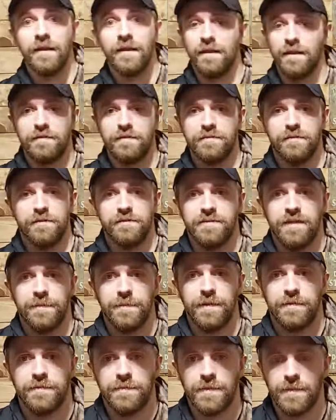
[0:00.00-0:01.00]
That was the only time
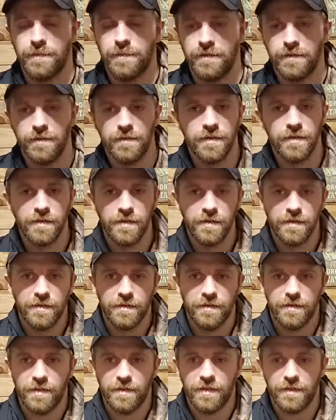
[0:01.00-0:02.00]
I remember.
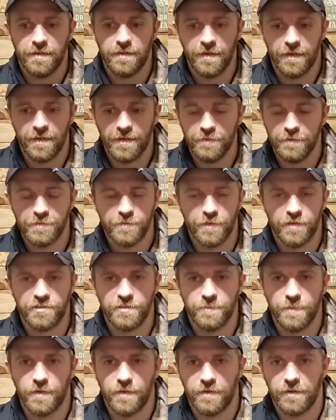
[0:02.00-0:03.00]
And he was
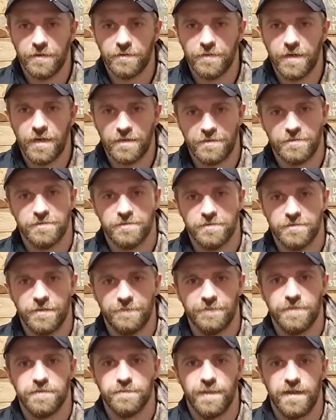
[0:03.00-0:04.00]
questioned about Aaron Rodgers and
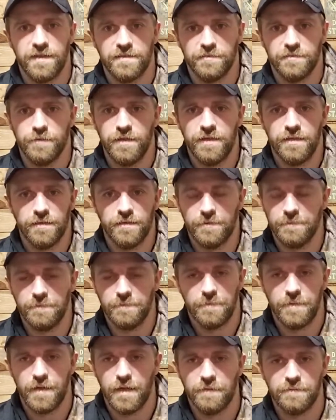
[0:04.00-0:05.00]
stuff this past week, and
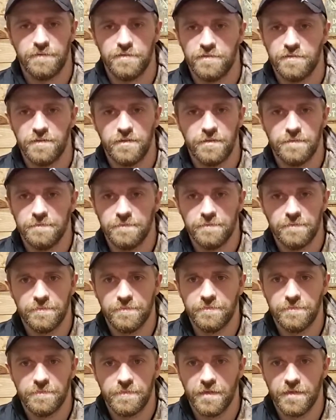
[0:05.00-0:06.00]
obviously
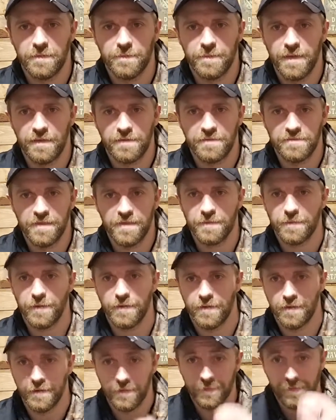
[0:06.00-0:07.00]
nothing bad to say
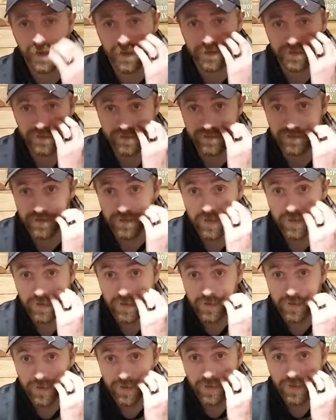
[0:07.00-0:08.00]
about Aaron Rodgers.
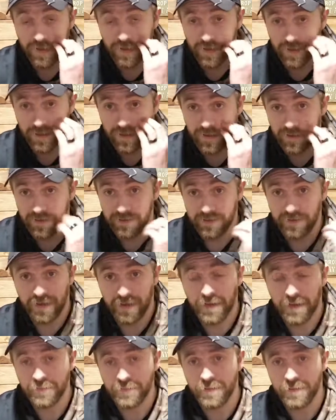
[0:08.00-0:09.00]
And
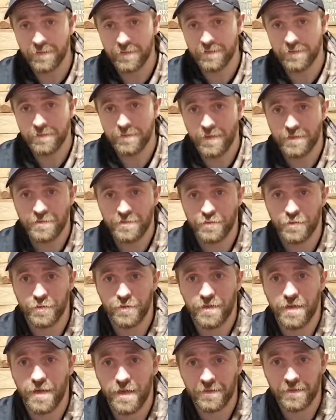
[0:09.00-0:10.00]
whether that's true
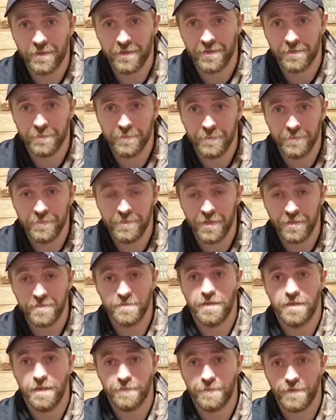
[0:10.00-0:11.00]
or not, that he
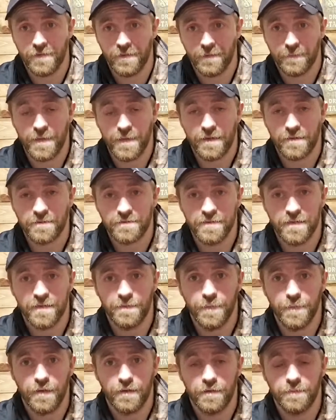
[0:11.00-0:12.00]
doesn't have anything bad to say
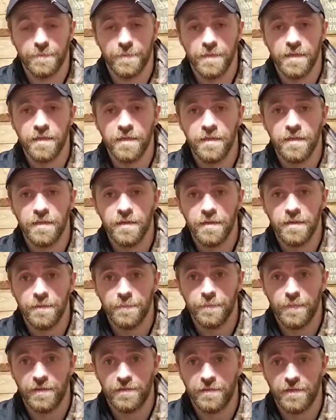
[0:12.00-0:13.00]
about him,
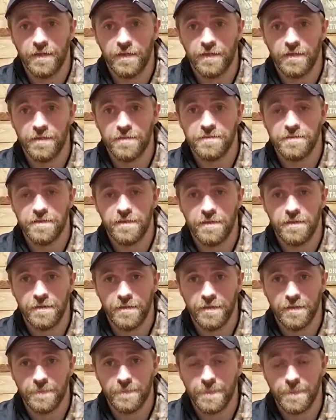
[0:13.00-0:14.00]
but he didn't say
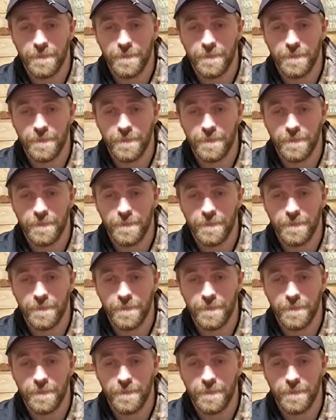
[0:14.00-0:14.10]
anything,